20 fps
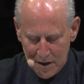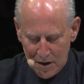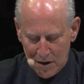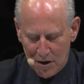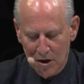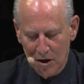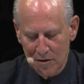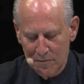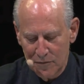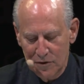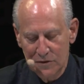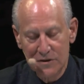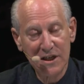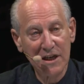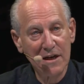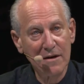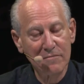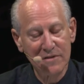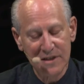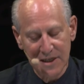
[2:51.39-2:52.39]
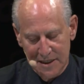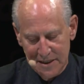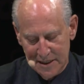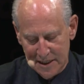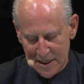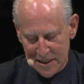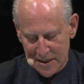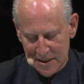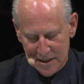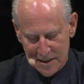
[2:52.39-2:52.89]
art museums
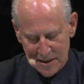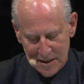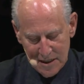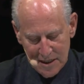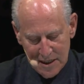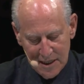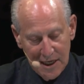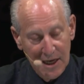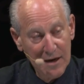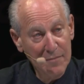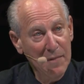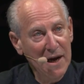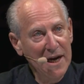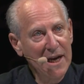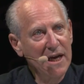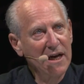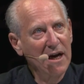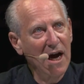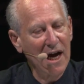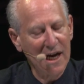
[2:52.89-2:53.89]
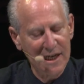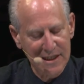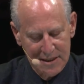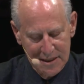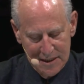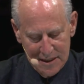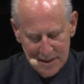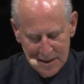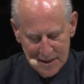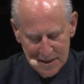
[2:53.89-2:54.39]
exist in many
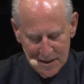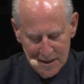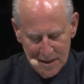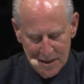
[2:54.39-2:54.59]
guises.